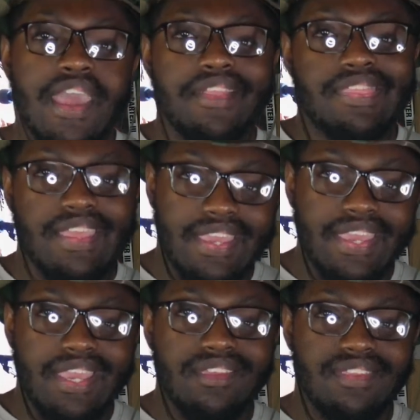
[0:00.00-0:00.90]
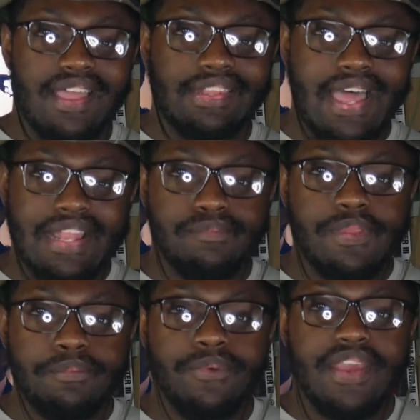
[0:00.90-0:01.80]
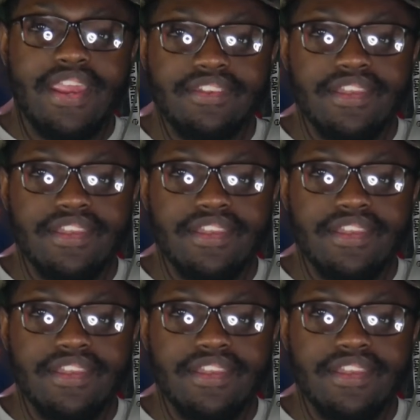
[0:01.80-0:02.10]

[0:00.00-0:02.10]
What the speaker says: And the thing is, a lot of people end